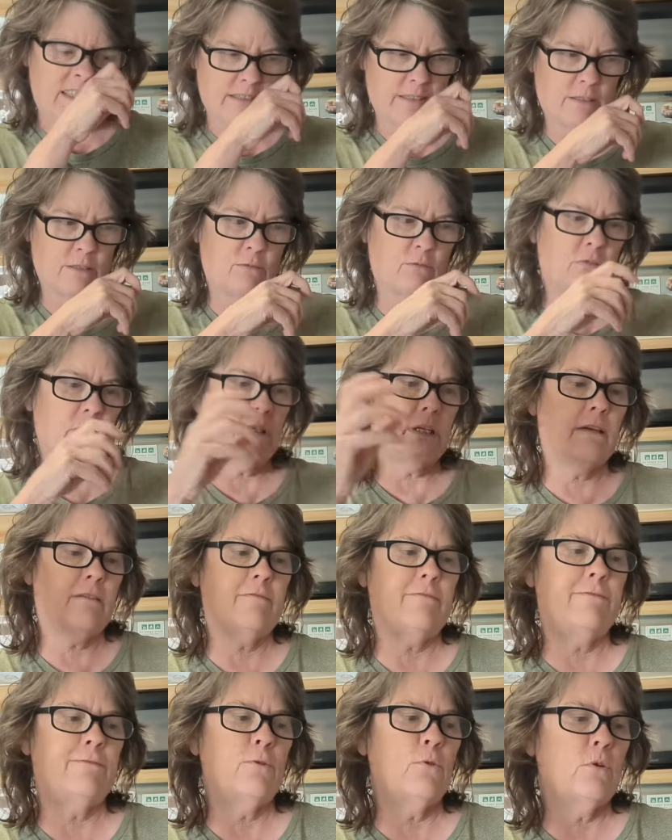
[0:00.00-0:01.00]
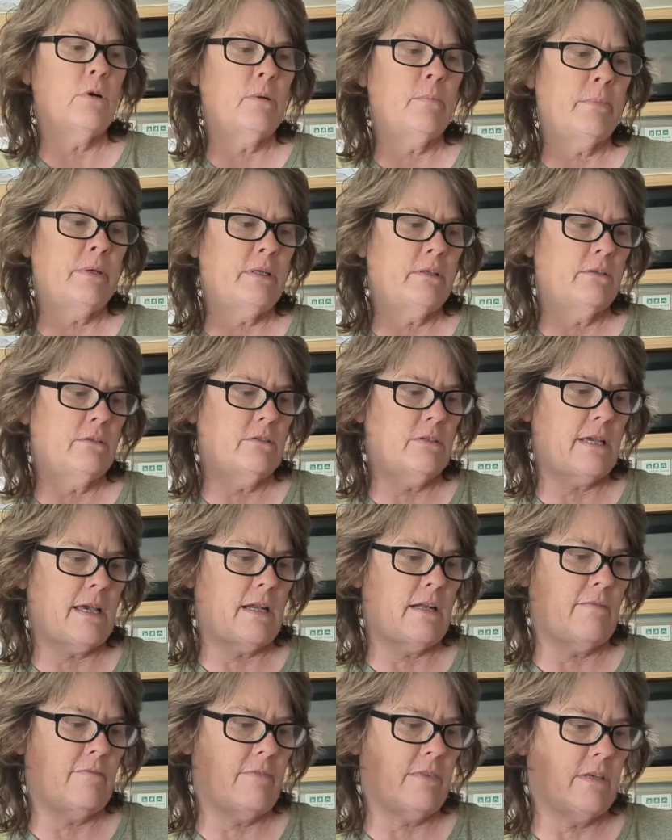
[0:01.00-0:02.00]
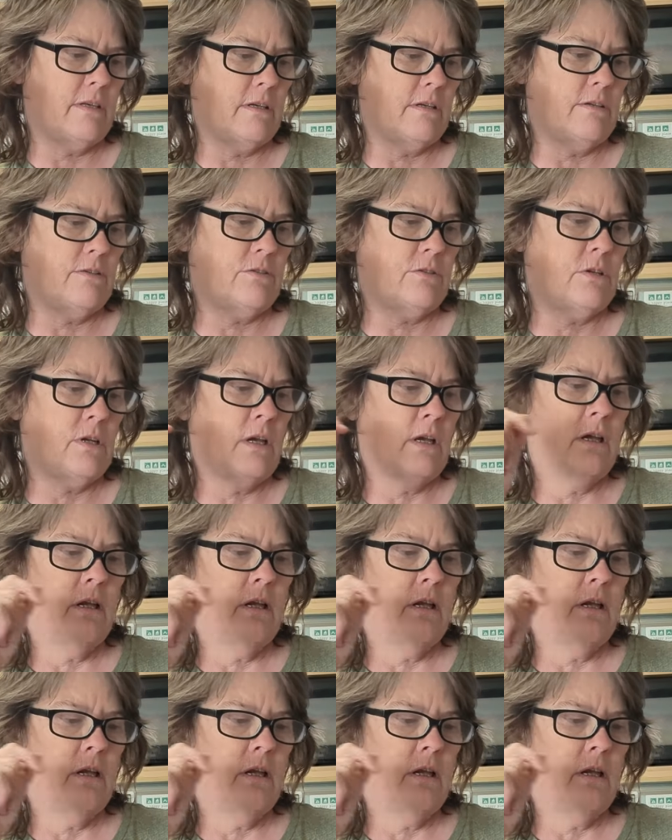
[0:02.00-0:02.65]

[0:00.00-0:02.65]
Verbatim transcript: So we'll get four meals out of this.